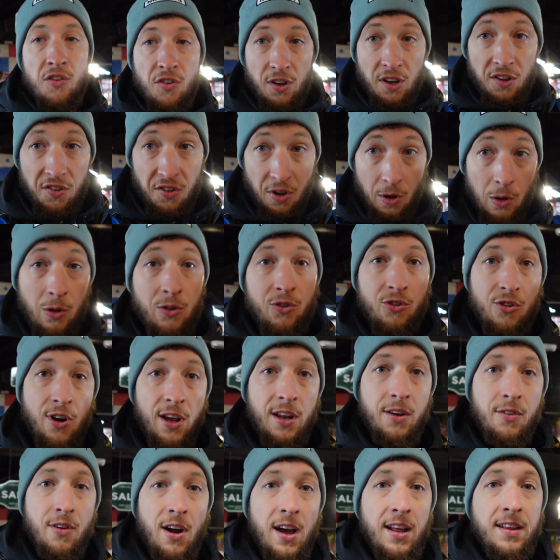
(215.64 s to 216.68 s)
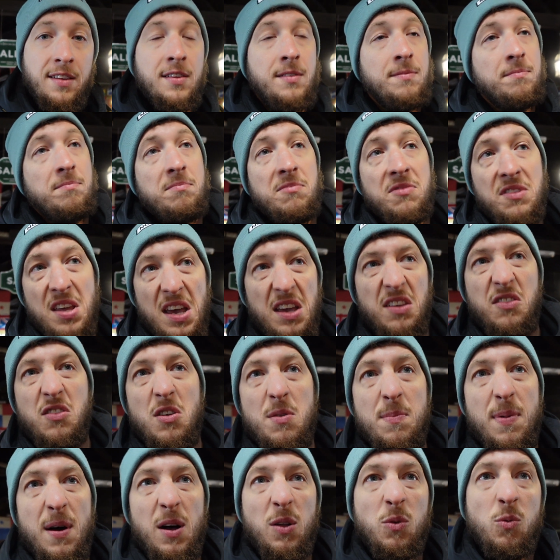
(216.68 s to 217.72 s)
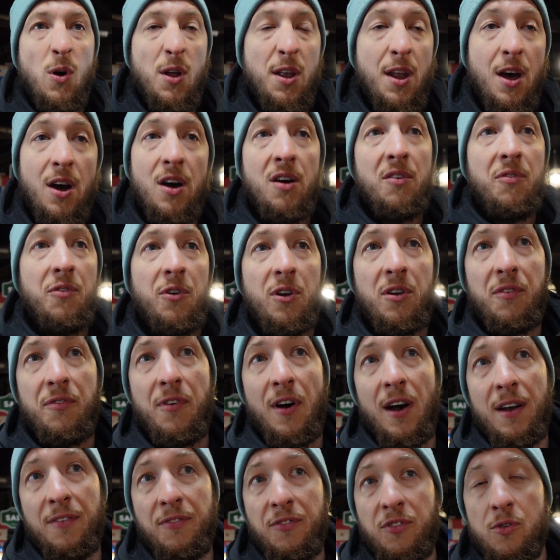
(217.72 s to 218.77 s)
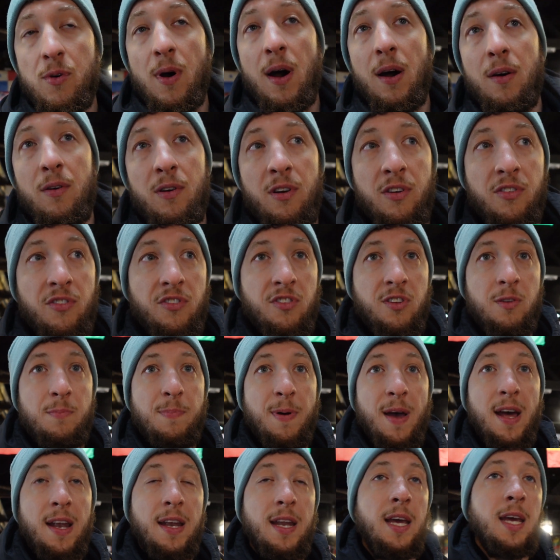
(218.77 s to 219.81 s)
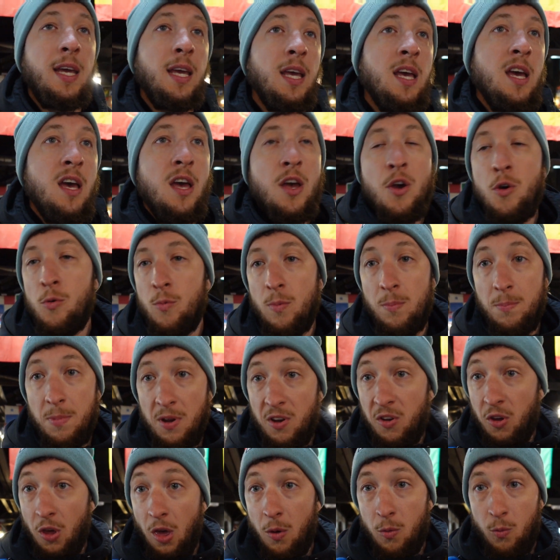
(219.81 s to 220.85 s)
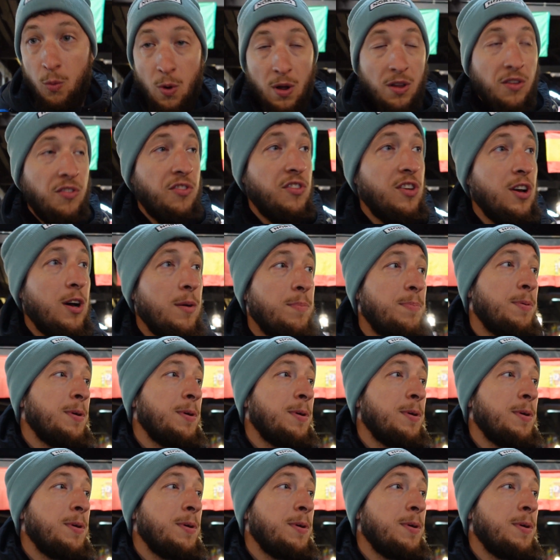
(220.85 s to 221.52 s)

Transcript: So this whole train ride takes you about 1 hour 45, 2 hours, depending, one stop.